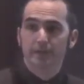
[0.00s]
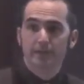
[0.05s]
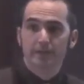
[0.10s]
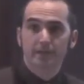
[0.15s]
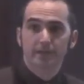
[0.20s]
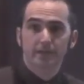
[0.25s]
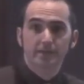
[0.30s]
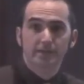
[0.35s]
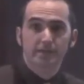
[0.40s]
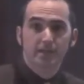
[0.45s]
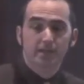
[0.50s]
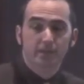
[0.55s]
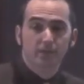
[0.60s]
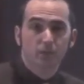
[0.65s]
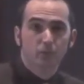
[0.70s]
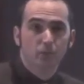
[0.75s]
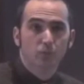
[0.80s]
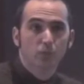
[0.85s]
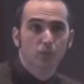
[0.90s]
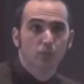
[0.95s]
uh, is that
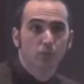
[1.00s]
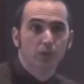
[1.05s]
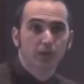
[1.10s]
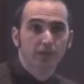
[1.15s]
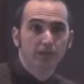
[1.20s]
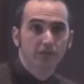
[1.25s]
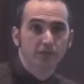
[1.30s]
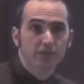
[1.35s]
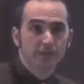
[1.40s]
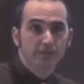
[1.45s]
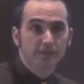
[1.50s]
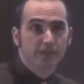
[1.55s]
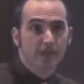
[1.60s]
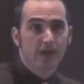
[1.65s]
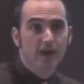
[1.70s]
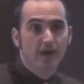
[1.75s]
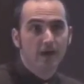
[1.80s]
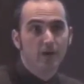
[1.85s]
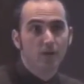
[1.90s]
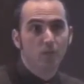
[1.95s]
religion is
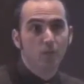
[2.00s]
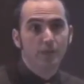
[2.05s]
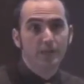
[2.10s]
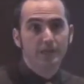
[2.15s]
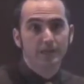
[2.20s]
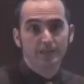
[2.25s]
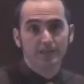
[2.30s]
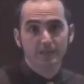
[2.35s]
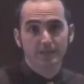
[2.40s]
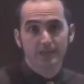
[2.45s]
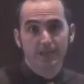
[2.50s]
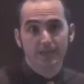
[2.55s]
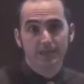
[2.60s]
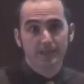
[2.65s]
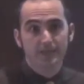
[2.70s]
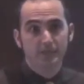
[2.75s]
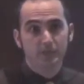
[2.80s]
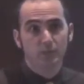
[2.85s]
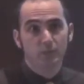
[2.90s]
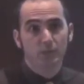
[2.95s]
how we
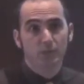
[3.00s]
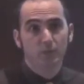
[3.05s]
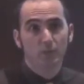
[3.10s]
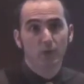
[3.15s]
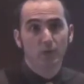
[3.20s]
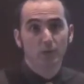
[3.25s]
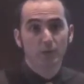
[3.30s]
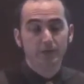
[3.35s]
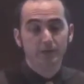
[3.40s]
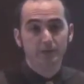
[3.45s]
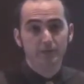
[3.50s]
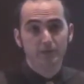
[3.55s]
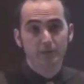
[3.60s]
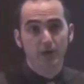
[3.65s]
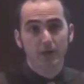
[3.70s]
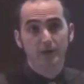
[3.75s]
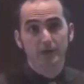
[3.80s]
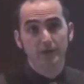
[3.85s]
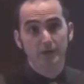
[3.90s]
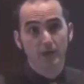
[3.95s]
engage with what we do
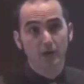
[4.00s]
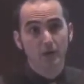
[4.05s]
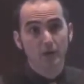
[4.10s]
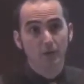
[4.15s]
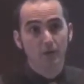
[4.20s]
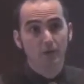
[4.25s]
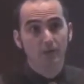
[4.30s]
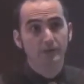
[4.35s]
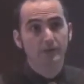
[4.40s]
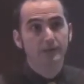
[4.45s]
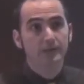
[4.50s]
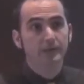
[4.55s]
not know,